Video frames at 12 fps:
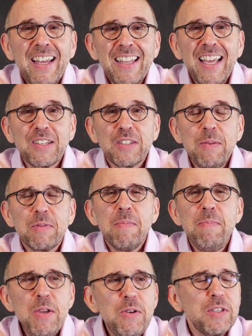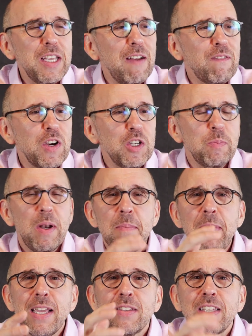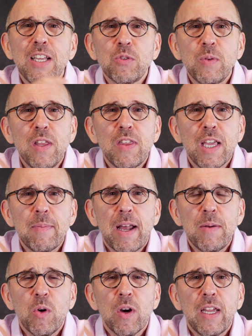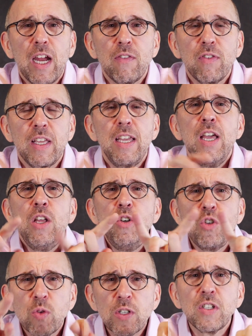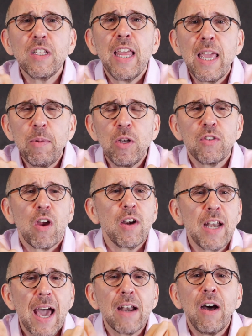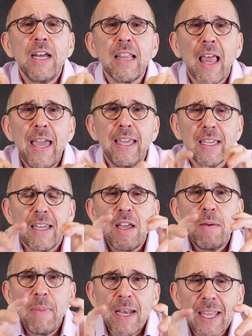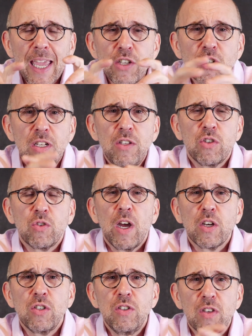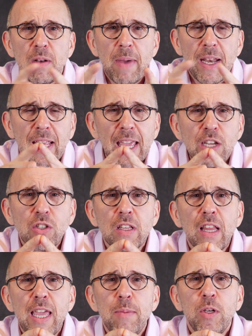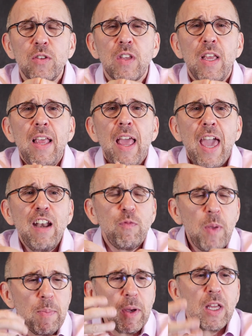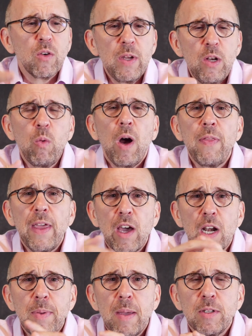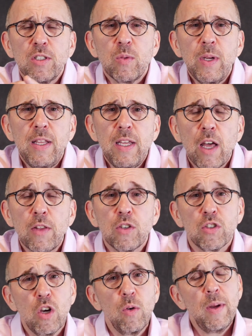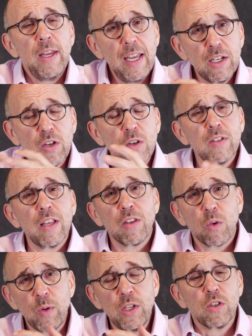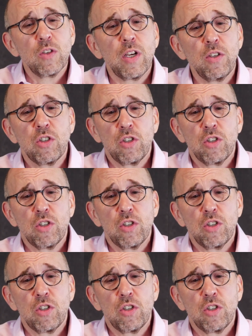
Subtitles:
That seems amusing at first, but it makes sense when you think about it more carefully. Nutrition labels are not unlike medication instructions and medication labels. And if people can read one, they ought to be able to read the other. So it turns out that research has